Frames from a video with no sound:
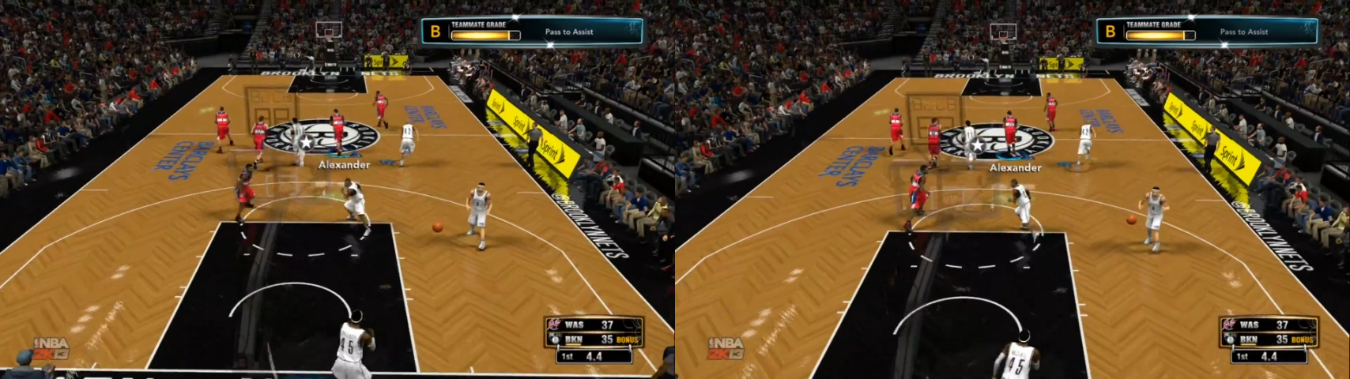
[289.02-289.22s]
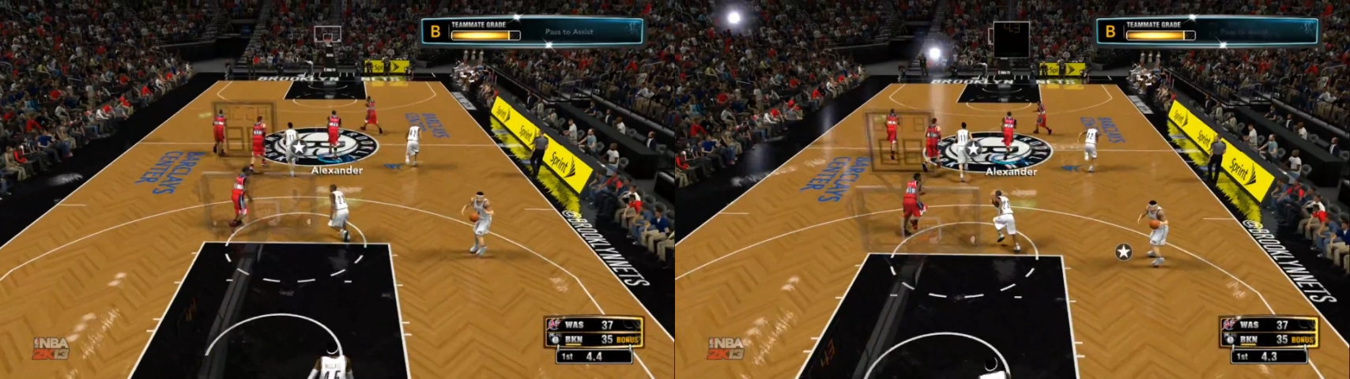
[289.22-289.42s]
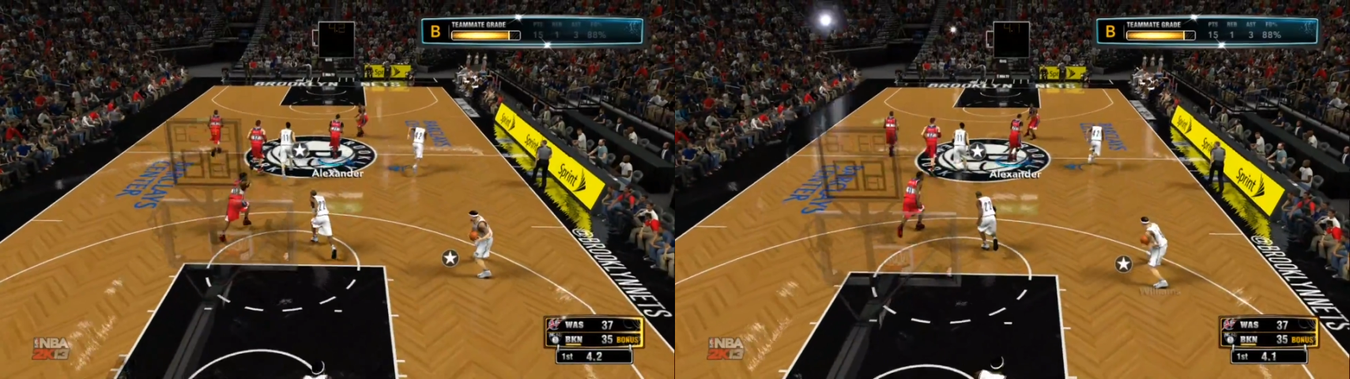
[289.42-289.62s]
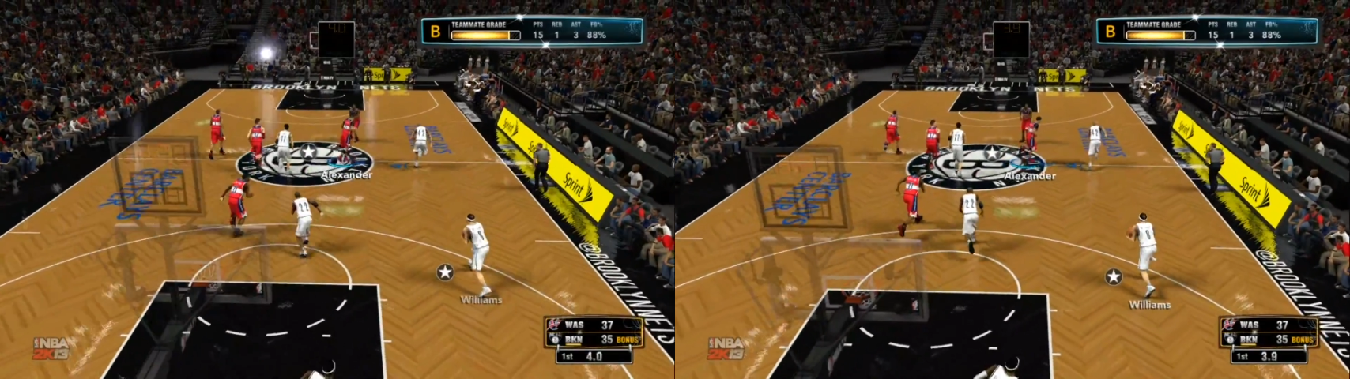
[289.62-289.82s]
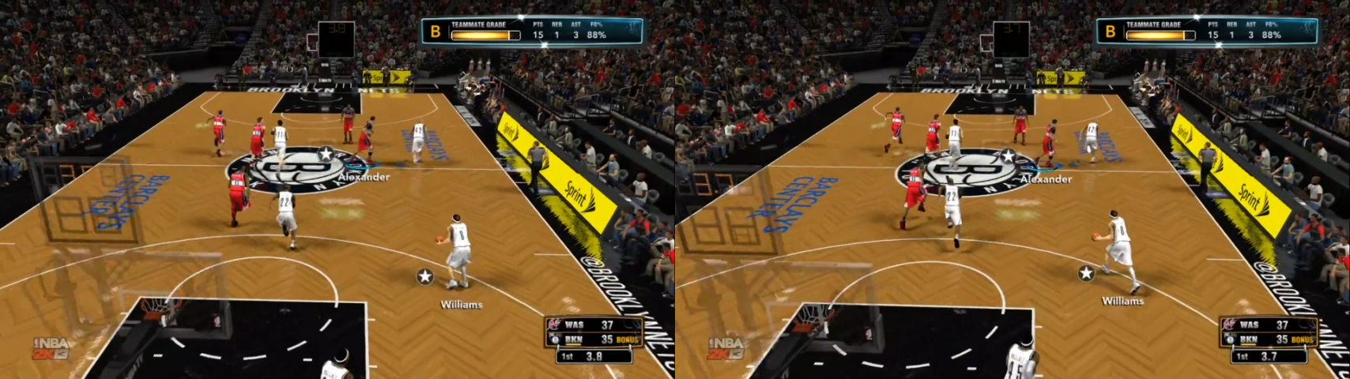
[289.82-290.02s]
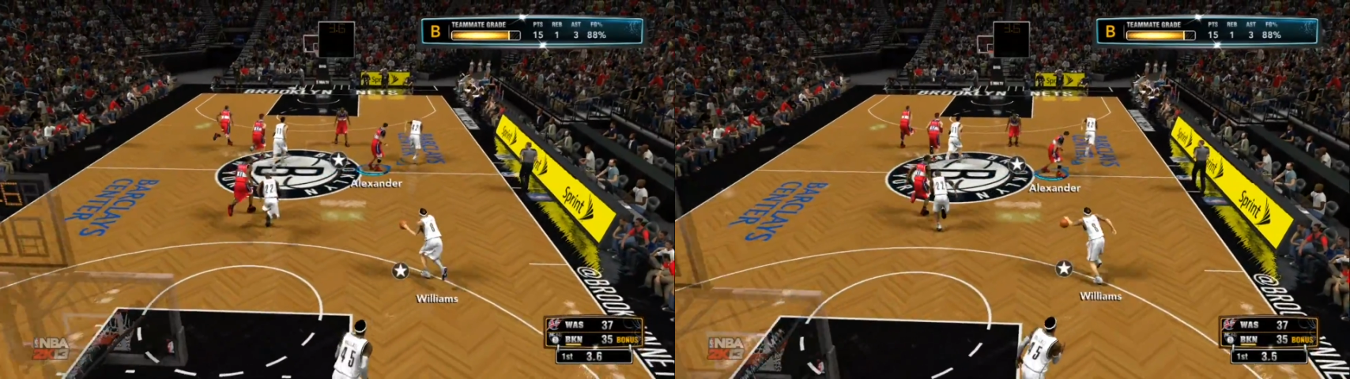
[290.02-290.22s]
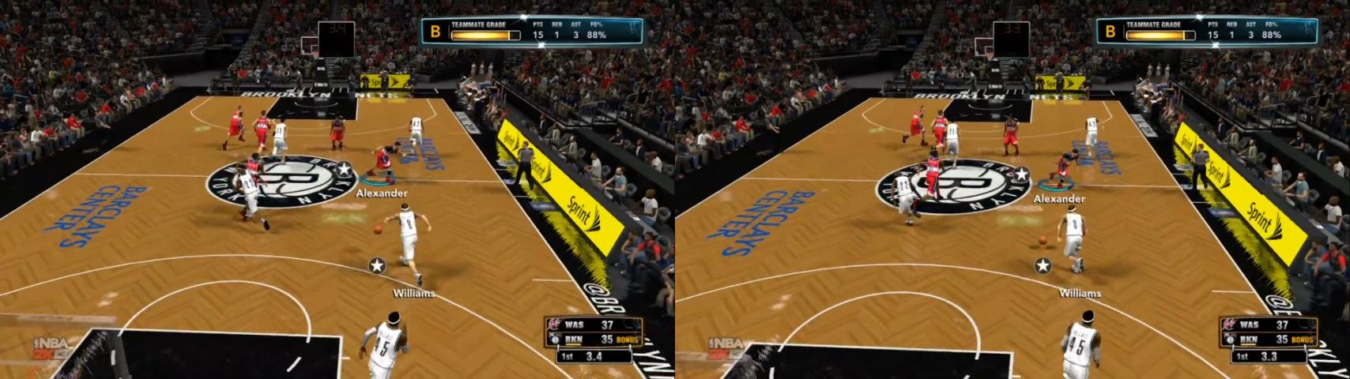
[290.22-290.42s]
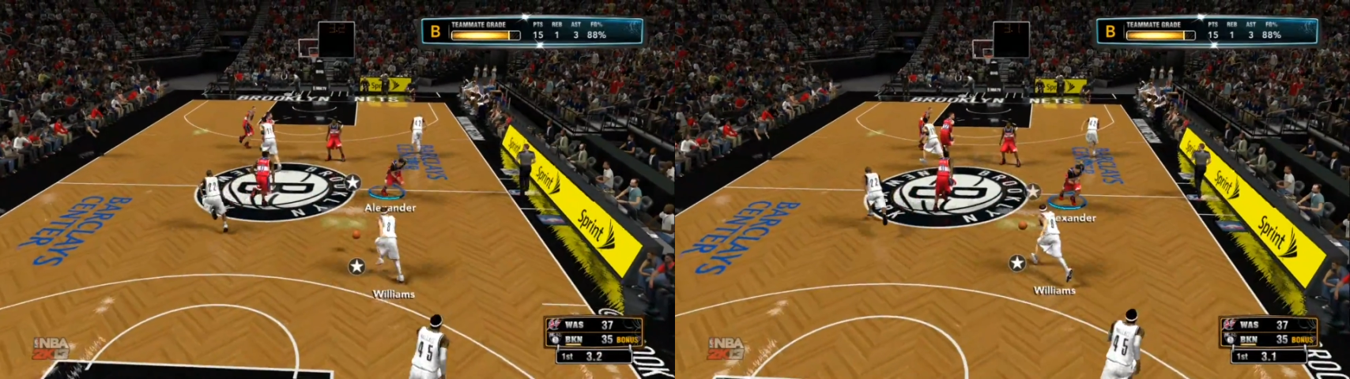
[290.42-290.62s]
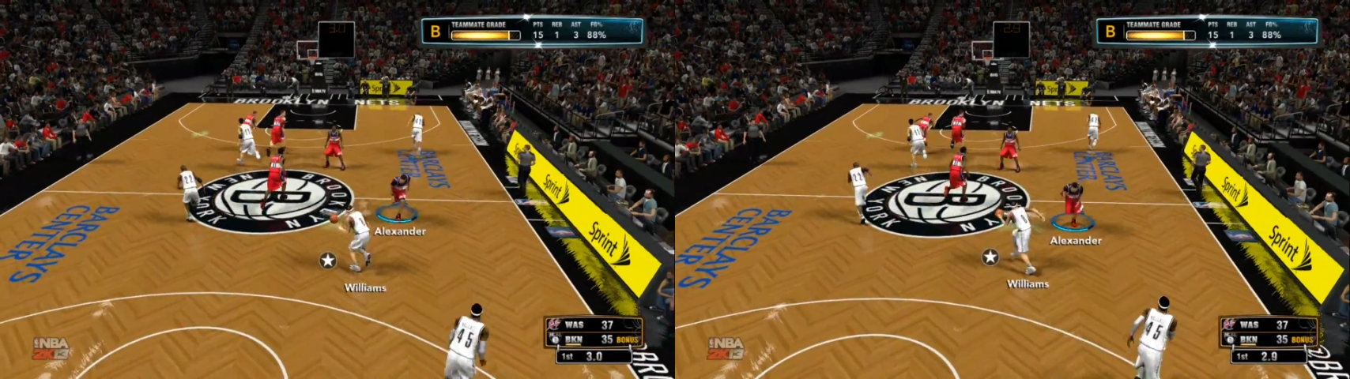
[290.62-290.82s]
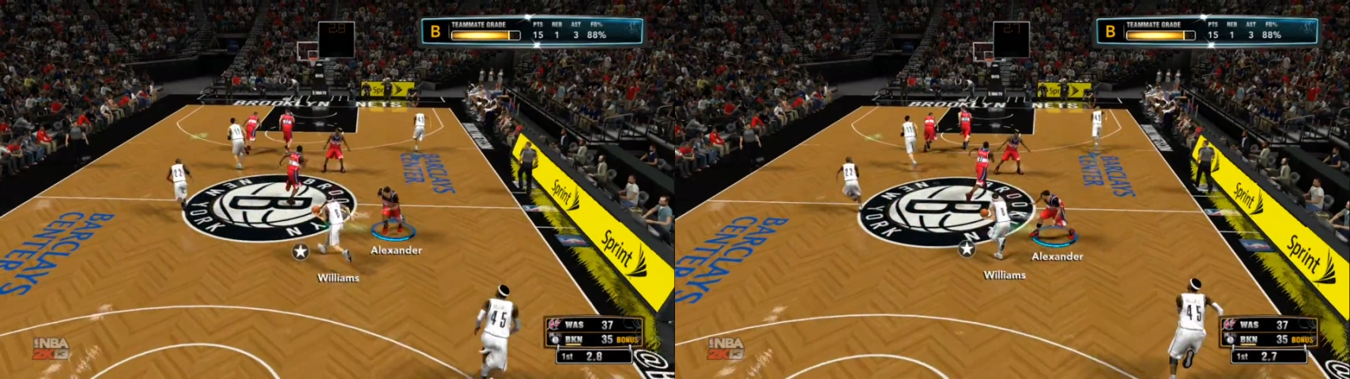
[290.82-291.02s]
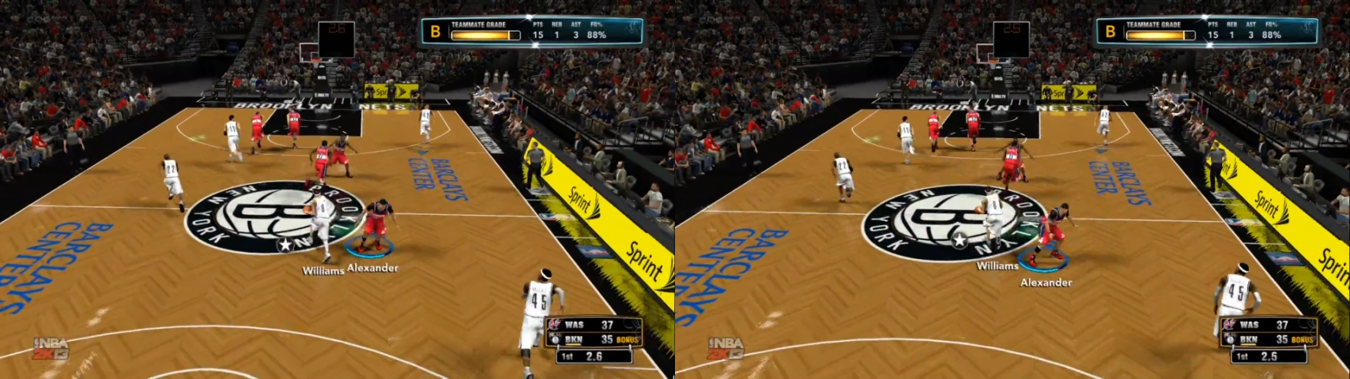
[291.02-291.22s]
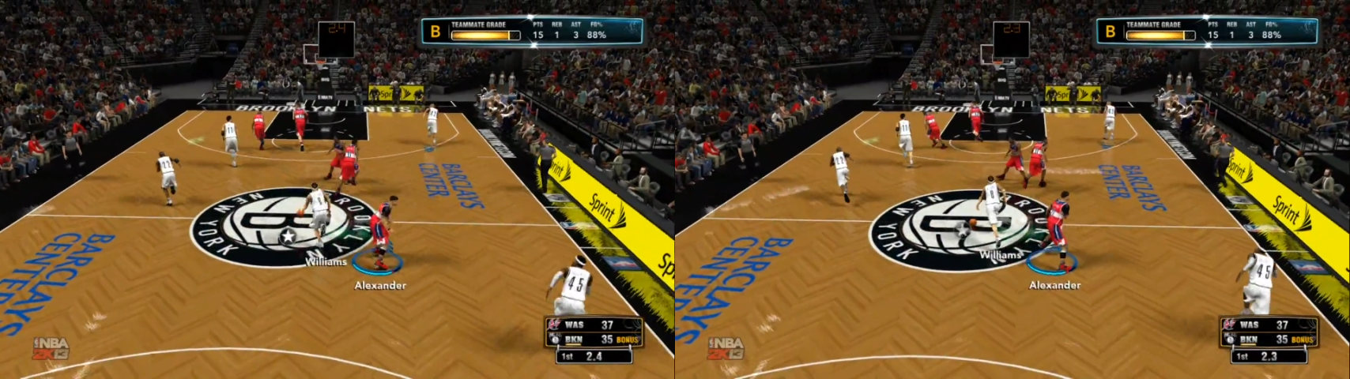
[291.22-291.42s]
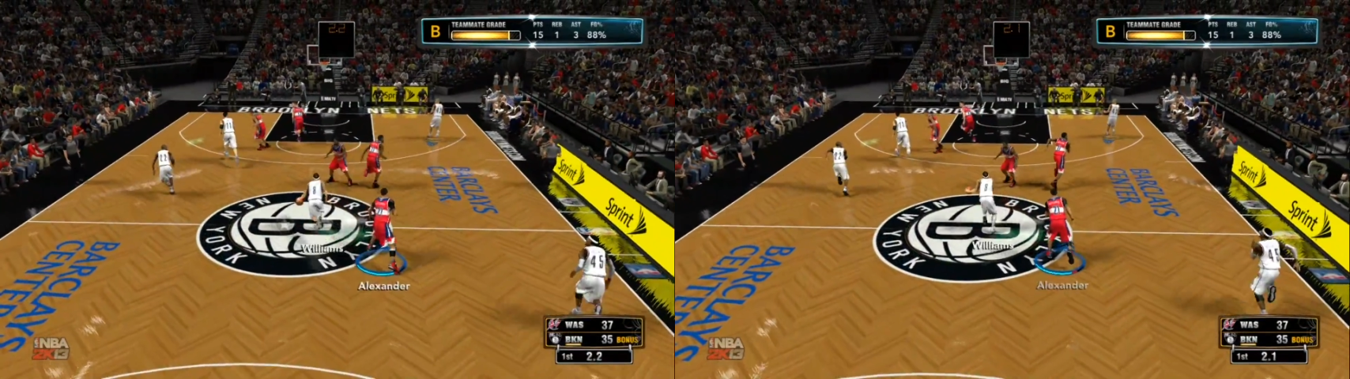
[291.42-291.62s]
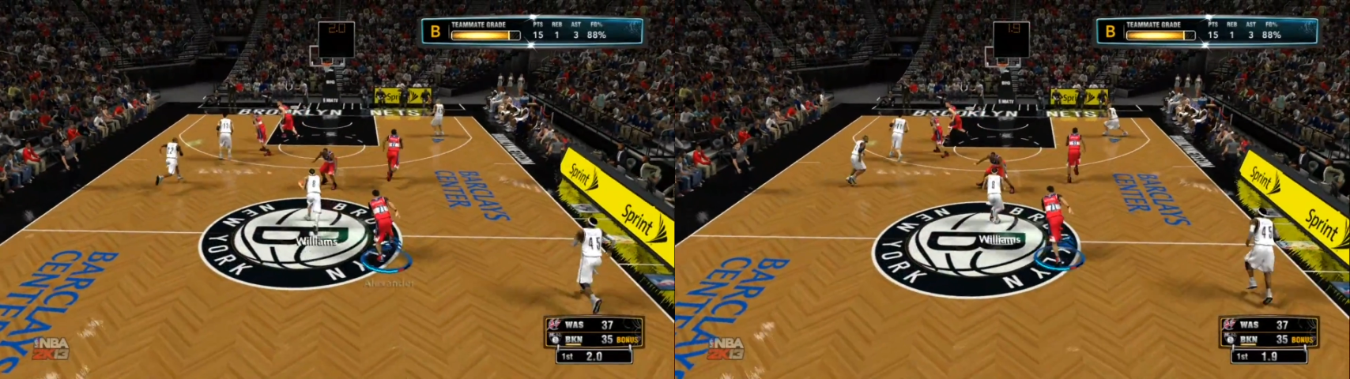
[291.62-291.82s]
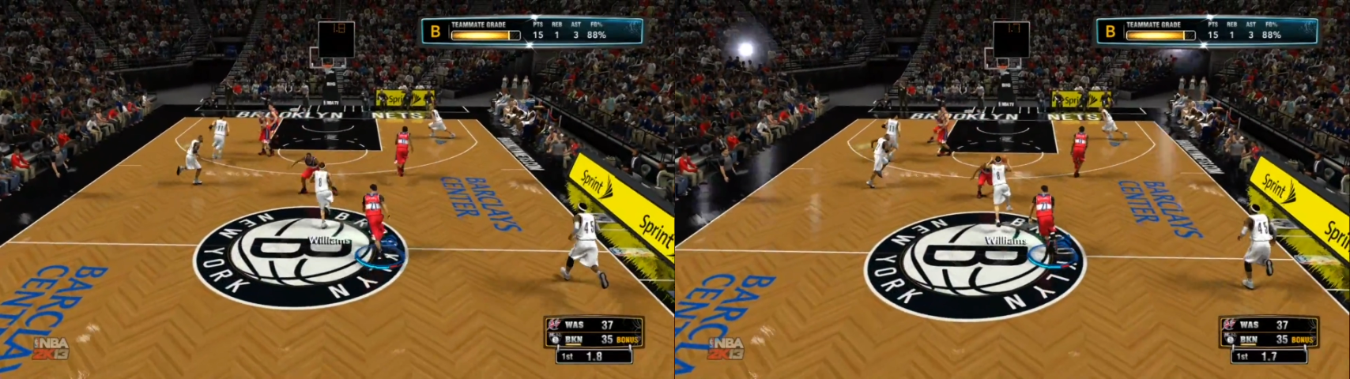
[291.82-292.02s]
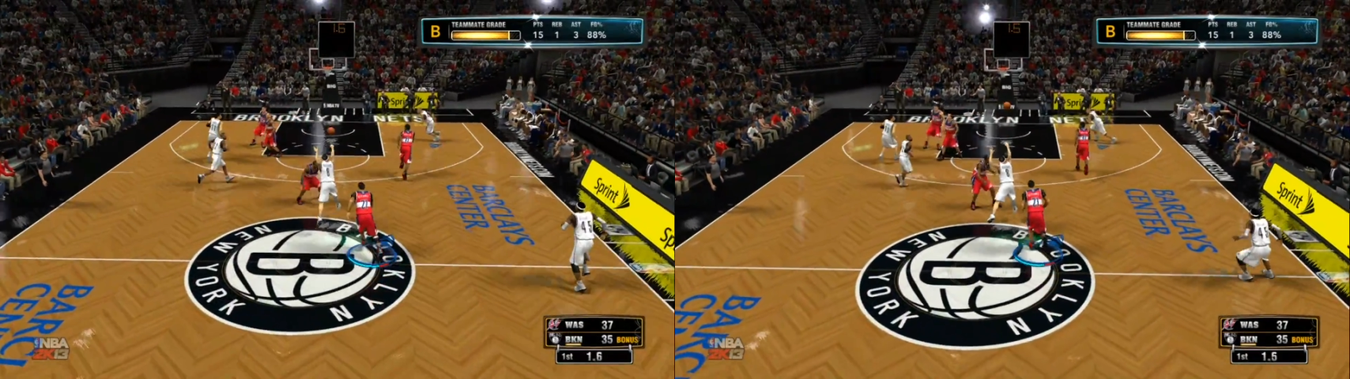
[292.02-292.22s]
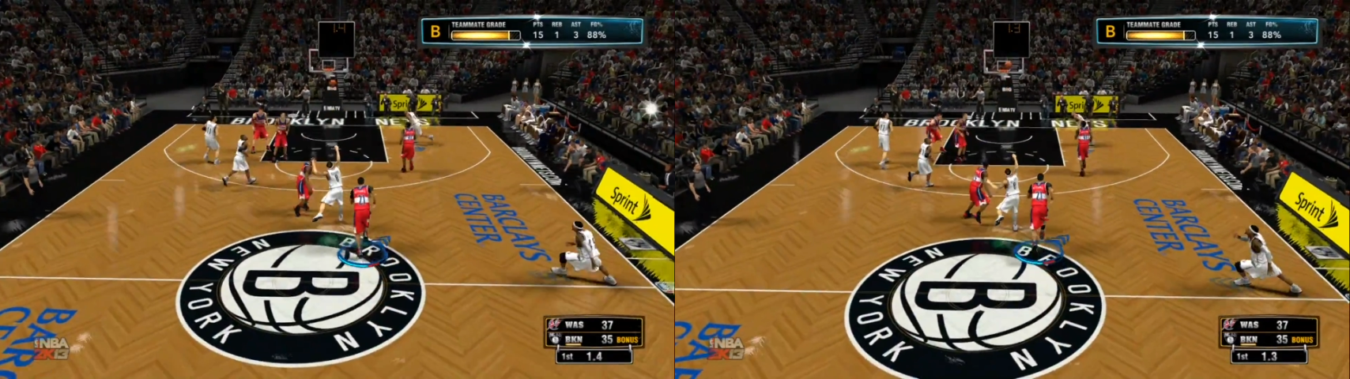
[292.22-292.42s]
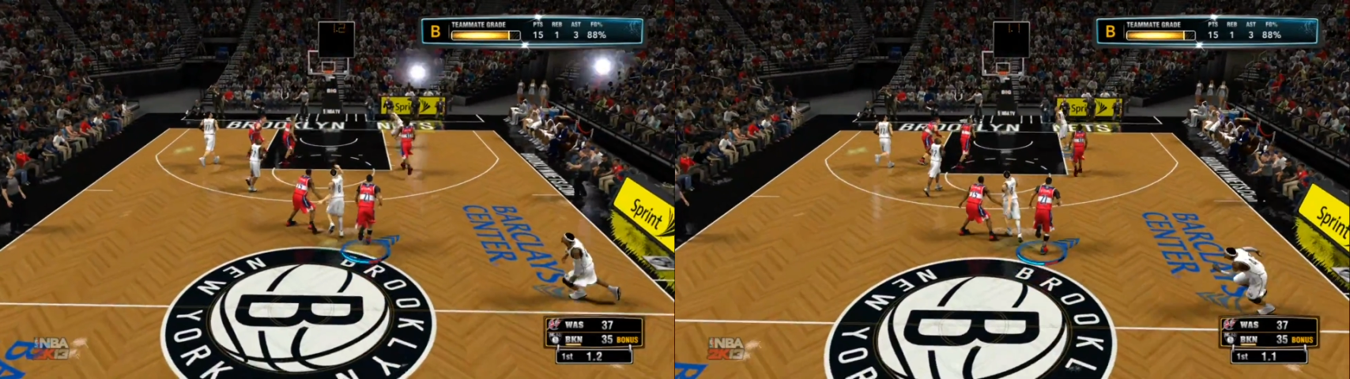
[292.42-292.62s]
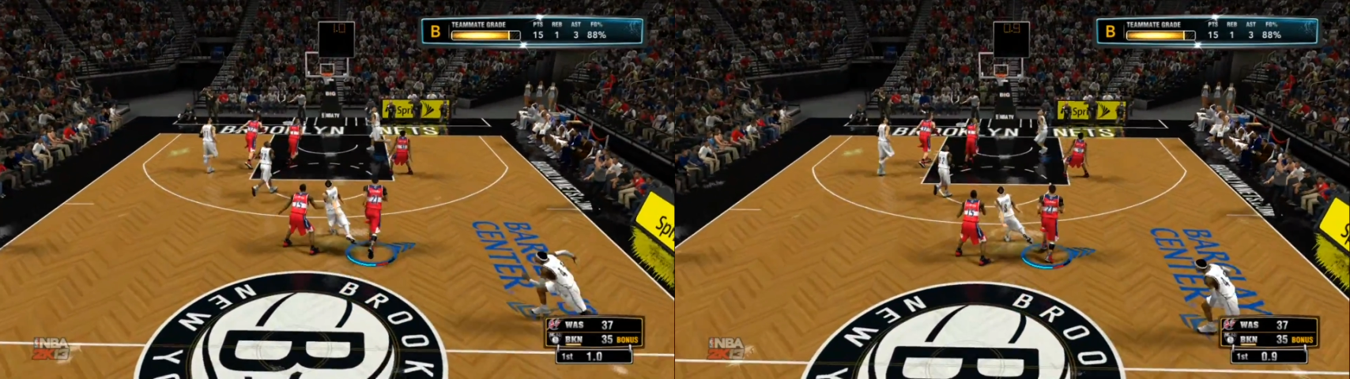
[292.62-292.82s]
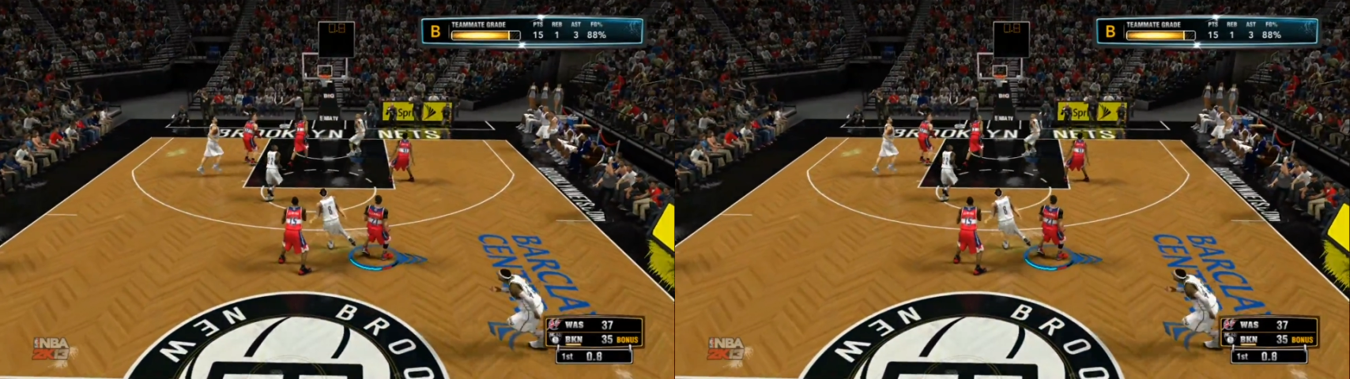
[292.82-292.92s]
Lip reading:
[unreadable: no face in view]